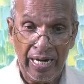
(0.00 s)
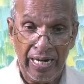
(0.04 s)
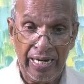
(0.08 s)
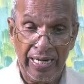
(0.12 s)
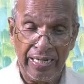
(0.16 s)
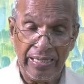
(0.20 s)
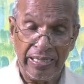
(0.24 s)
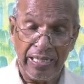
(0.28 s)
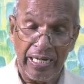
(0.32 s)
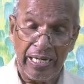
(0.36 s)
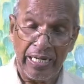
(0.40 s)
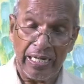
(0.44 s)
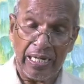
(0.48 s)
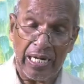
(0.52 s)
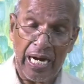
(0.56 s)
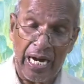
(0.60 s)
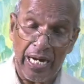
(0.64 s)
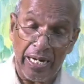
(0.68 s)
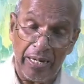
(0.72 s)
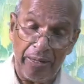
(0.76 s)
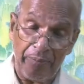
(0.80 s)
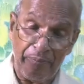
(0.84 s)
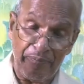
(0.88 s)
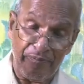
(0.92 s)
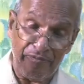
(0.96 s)
is in
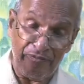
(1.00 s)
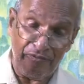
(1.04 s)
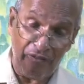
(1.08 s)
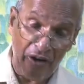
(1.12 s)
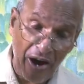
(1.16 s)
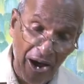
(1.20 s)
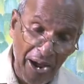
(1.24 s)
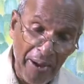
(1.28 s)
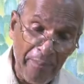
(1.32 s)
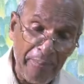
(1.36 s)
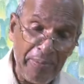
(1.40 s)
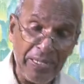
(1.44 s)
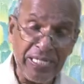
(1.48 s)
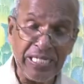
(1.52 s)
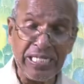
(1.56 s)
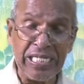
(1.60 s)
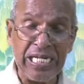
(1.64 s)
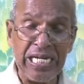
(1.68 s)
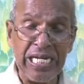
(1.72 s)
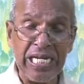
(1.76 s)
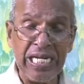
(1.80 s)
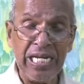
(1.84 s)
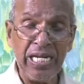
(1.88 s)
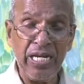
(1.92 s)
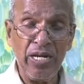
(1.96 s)

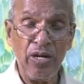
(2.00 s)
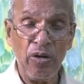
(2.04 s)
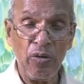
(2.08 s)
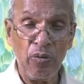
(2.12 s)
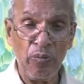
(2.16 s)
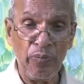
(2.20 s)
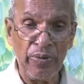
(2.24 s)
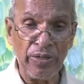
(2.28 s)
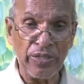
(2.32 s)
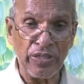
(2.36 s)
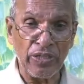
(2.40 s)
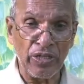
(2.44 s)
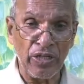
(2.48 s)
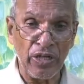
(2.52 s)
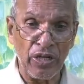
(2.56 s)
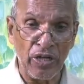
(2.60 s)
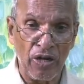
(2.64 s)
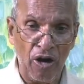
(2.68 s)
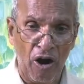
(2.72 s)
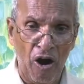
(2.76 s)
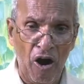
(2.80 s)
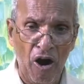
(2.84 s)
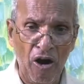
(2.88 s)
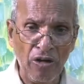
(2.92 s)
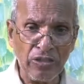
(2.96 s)
conformity with
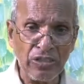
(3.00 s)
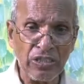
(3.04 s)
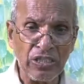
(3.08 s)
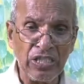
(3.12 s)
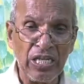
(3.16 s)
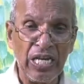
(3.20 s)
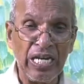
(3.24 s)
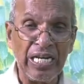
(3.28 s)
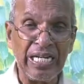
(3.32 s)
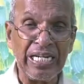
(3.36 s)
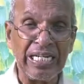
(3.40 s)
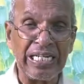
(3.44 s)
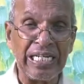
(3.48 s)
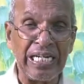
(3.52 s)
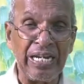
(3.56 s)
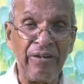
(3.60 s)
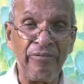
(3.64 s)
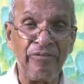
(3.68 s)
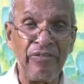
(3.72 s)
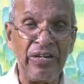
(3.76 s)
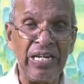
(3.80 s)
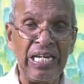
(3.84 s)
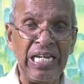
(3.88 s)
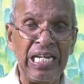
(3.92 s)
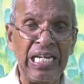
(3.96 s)
God's
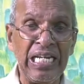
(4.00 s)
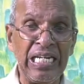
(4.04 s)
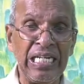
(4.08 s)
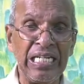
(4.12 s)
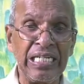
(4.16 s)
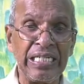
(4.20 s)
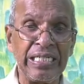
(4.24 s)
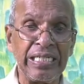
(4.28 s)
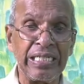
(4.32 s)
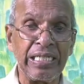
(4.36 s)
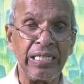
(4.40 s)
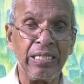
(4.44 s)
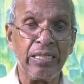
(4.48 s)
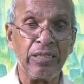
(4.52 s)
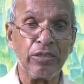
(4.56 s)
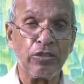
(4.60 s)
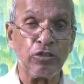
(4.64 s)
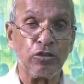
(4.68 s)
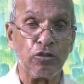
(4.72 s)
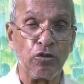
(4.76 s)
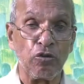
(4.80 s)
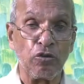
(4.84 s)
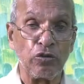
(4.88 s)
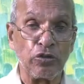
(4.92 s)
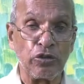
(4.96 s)
revealed
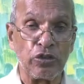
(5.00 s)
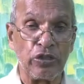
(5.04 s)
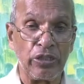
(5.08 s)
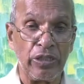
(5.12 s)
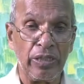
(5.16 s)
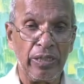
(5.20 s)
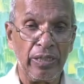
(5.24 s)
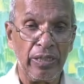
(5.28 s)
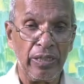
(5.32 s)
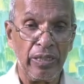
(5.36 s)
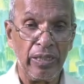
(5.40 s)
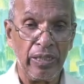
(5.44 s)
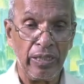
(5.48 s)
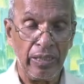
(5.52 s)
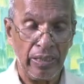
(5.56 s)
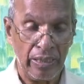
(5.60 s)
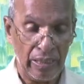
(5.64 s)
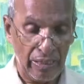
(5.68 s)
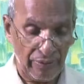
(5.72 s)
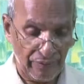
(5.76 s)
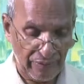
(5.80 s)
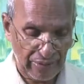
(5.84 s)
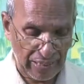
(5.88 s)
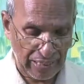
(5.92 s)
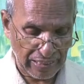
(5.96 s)
truth
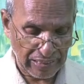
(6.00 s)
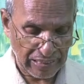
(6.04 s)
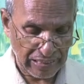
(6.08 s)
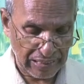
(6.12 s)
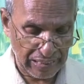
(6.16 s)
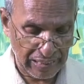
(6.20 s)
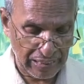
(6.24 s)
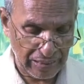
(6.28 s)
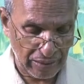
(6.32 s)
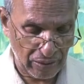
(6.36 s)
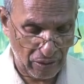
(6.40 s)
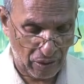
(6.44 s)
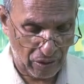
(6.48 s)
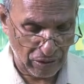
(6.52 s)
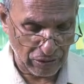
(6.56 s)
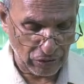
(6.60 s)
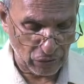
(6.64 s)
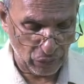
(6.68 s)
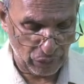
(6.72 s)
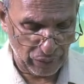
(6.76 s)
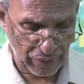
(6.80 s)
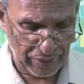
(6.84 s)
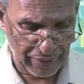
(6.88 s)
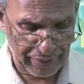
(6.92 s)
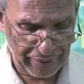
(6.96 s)
given us in
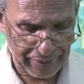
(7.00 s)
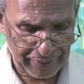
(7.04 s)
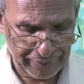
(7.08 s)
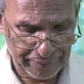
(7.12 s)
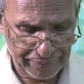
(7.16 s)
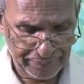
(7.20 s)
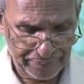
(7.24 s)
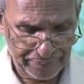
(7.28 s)
God's word.